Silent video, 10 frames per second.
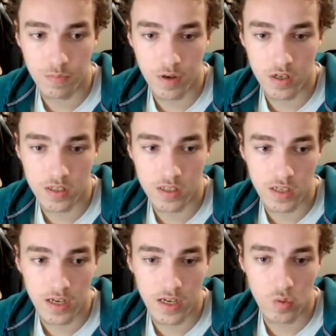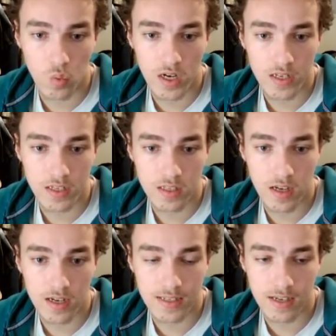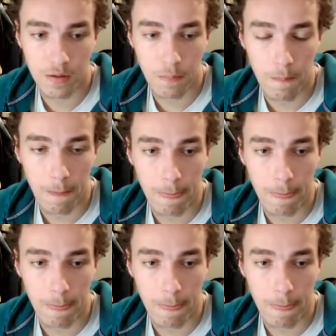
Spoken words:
pawns, and white is not in time